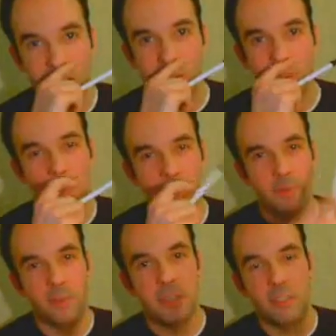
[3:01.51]

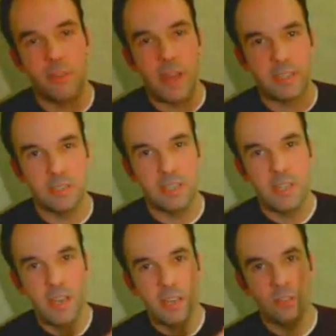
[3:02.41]
responsibility
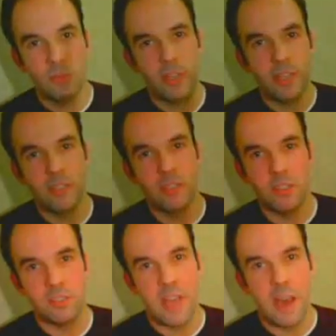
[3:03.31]
to look into
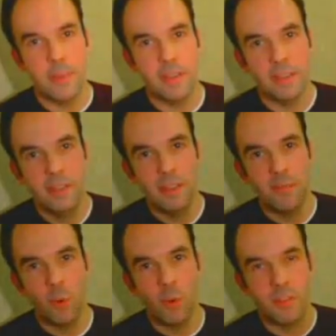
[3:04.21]
this topic
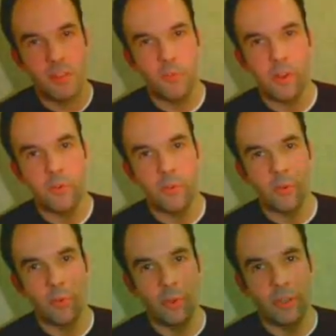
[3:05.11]
more than what
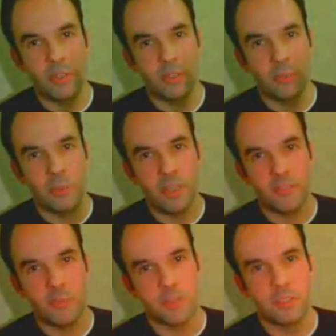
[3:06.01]
we get
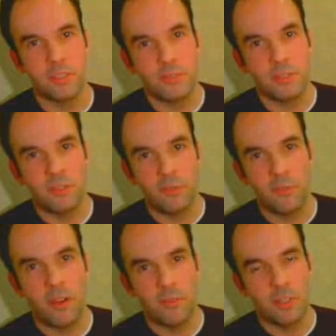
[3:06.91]
from the surface
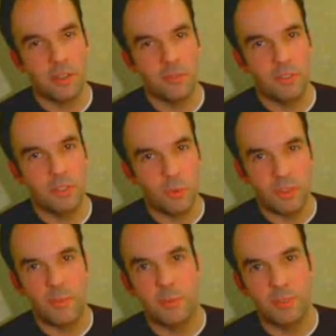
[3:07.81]
of just what
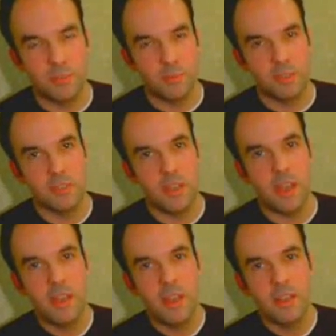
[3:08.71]
the Bible seems to
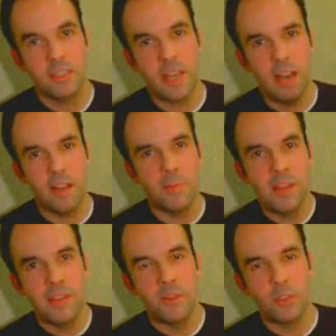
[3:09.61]
say. Sodom,
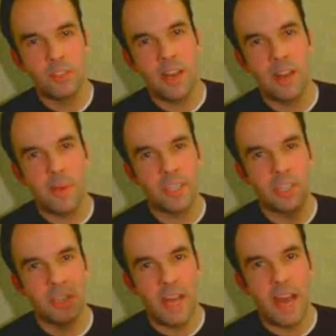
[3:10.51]
the word sodomite
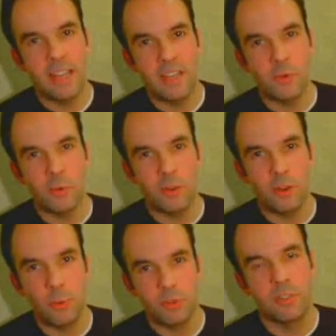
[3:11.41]
should not equal
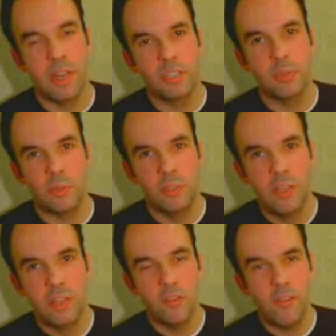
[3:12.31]
homosexual.
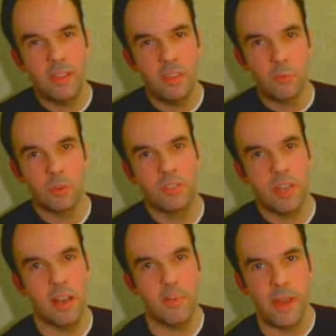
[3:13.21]
The fact that the word
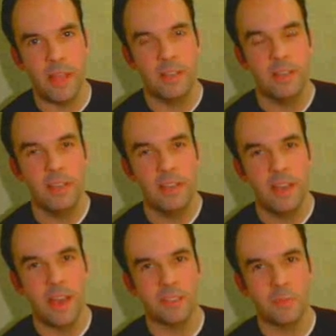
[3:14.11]
sodomite
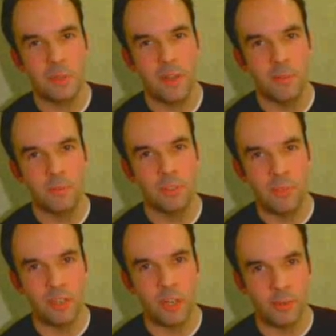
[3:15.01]
has come to
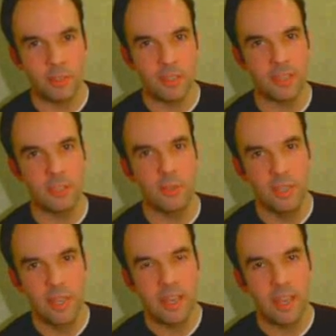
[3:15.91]
mean homosexual
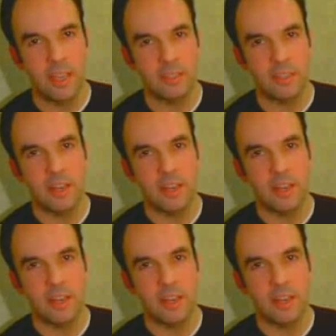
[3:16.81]
is